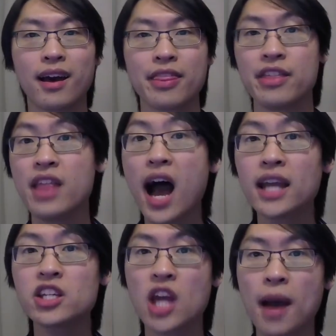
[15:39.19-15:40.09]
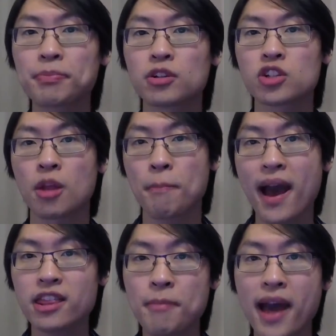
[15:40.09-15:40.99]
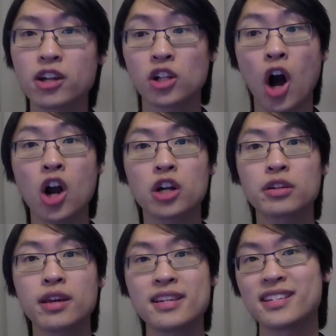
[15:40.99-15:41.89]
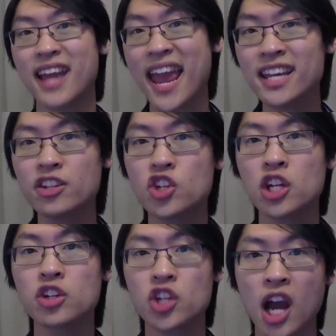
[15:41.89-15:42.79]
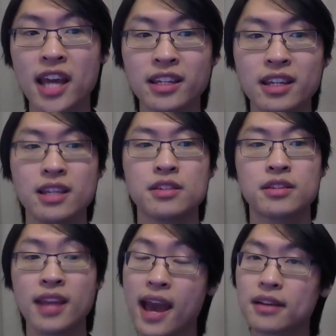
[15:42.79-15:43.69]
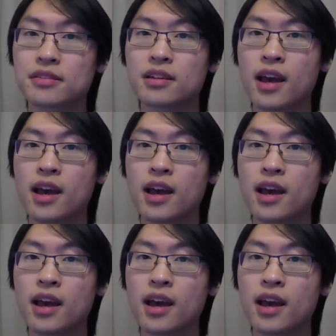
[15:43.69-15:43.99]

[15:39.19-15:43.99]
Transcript: The 9 chapters on mathematical art is an ancient Chinese text